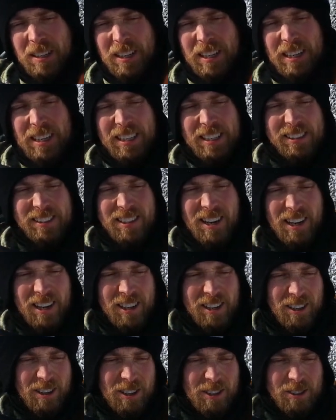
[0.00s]
Uh, it's not
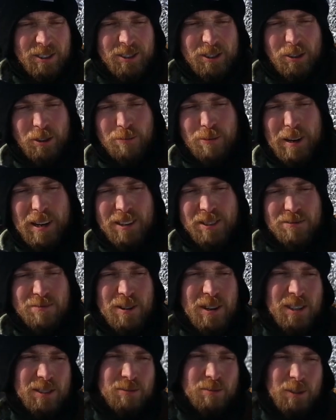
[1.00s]
gonna hurt the solar panels,
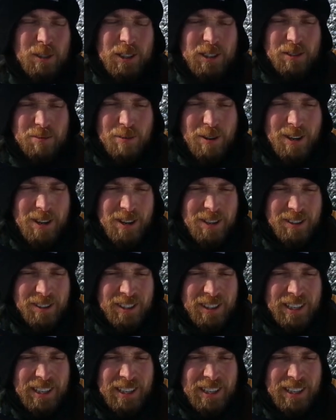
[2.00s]
but it's really small.